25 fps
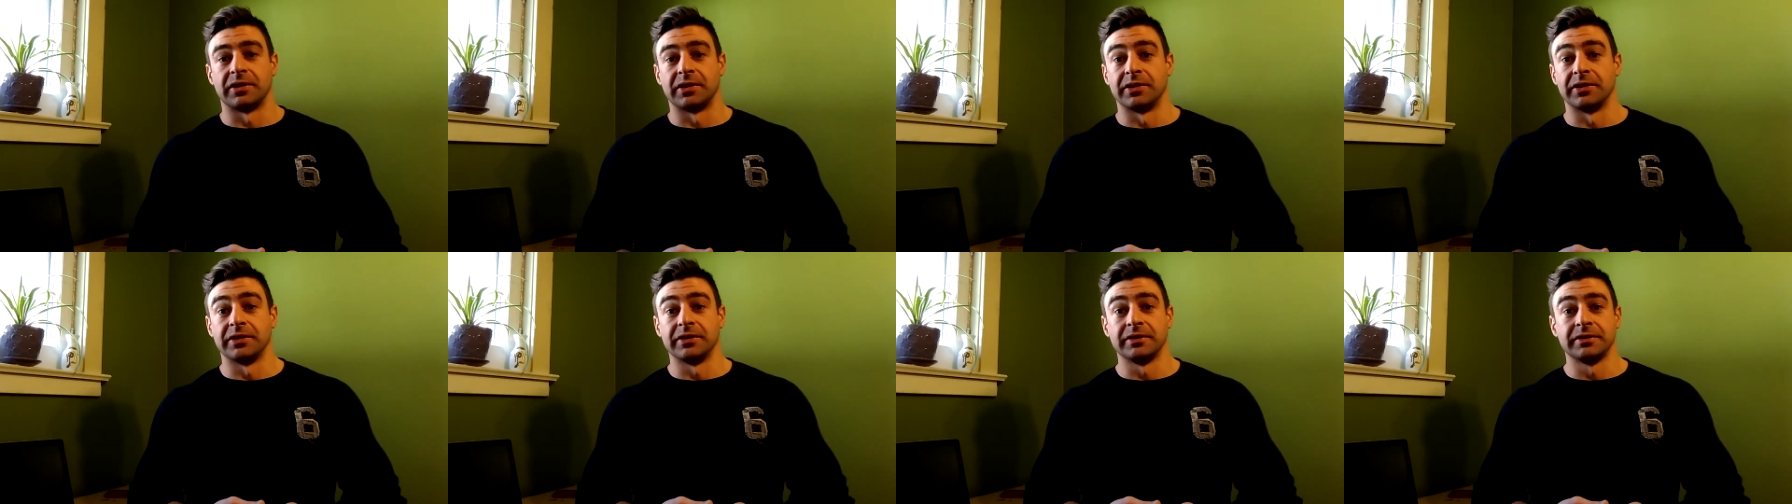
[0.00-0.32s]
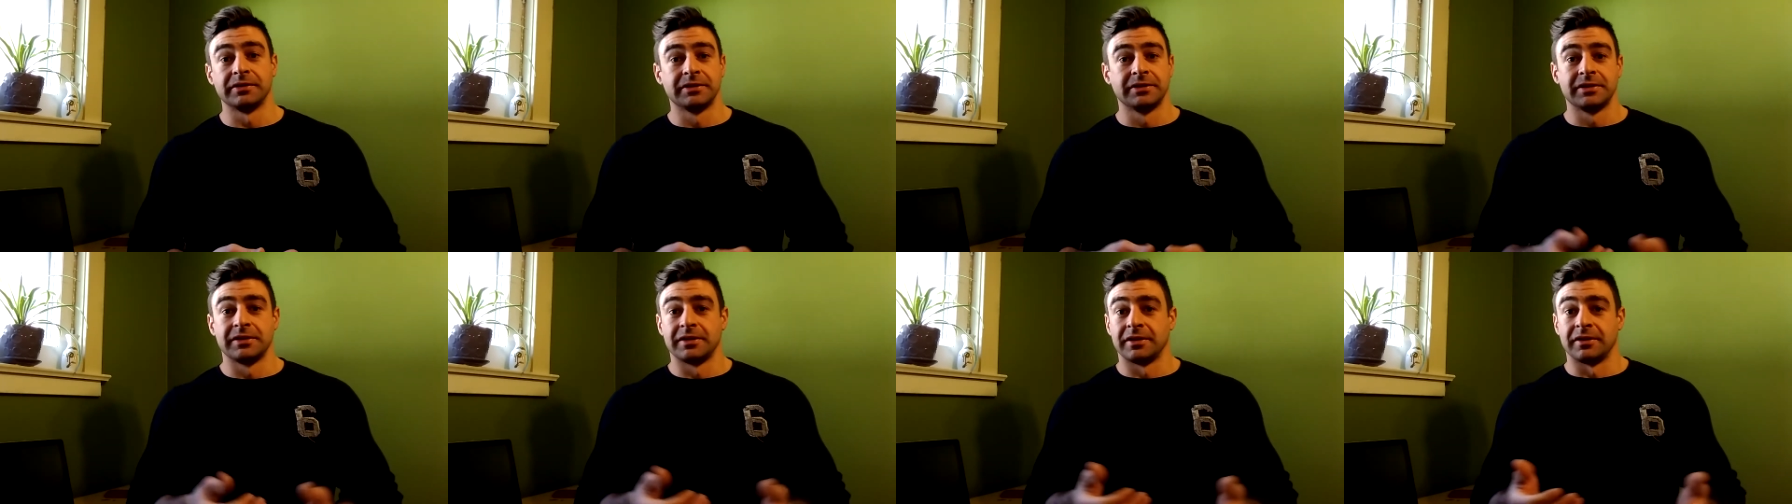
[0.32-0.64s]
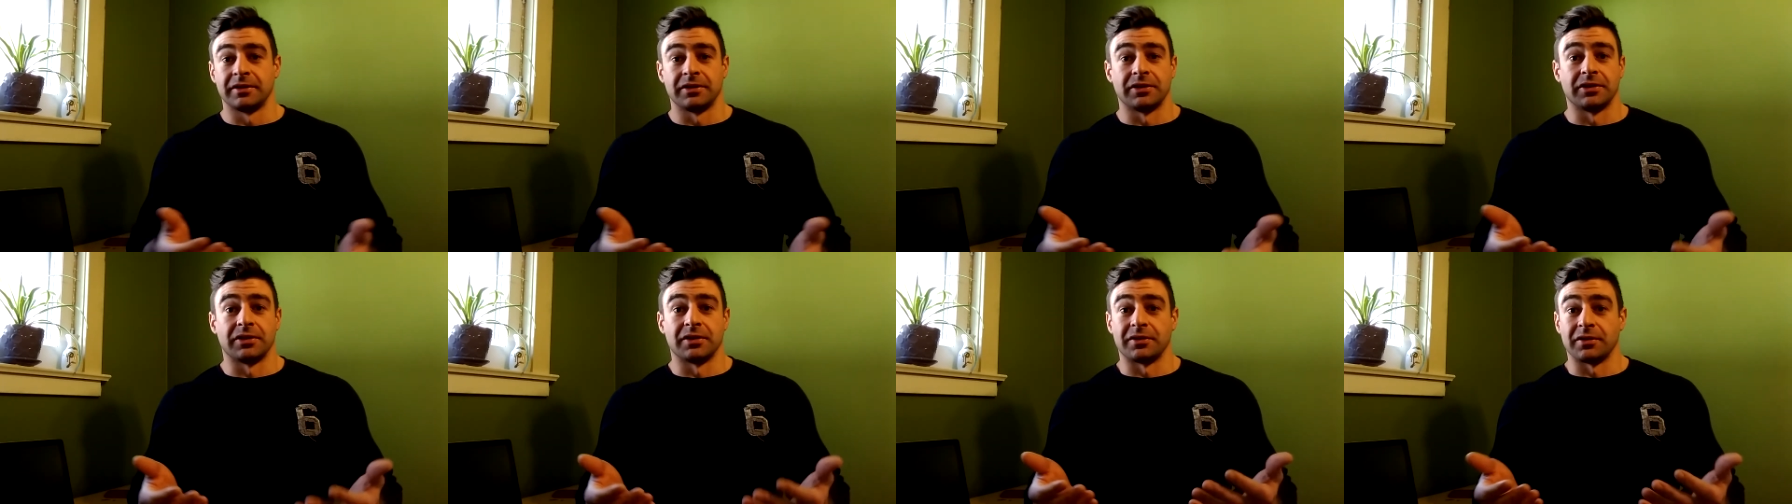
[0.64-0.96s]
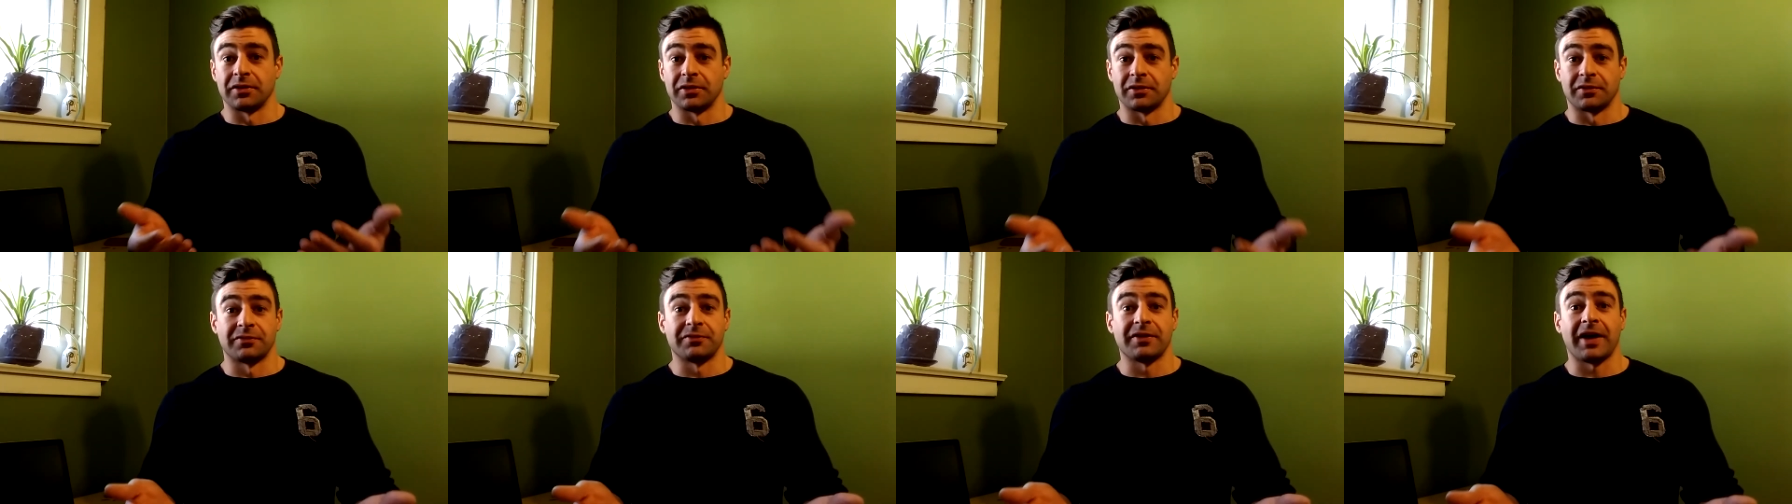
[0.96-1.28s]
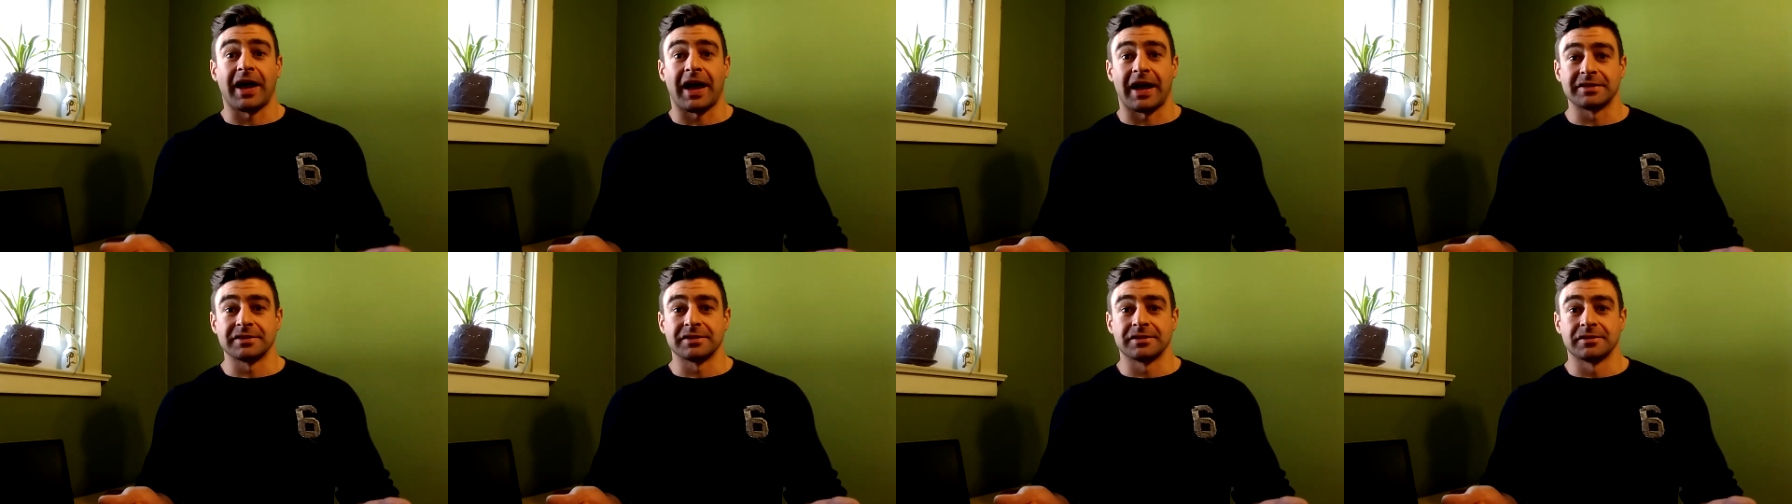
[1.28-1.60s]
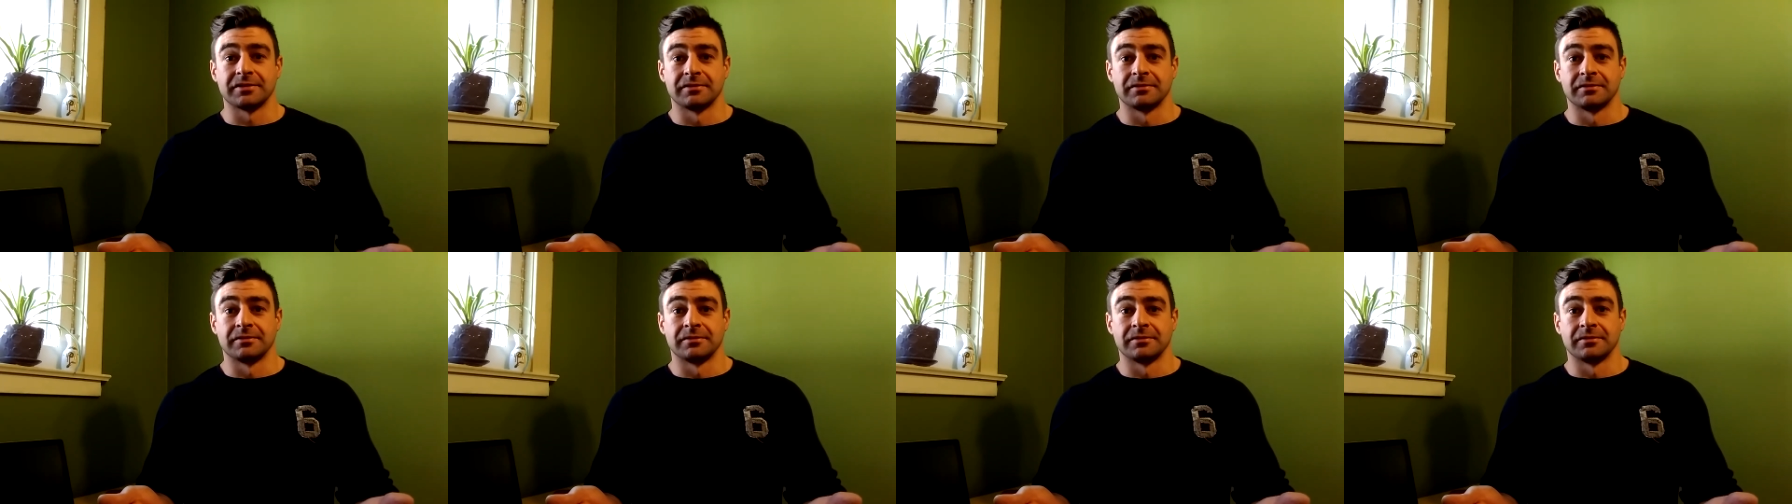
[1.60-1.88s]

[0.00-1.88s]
oil, they're, they're fats.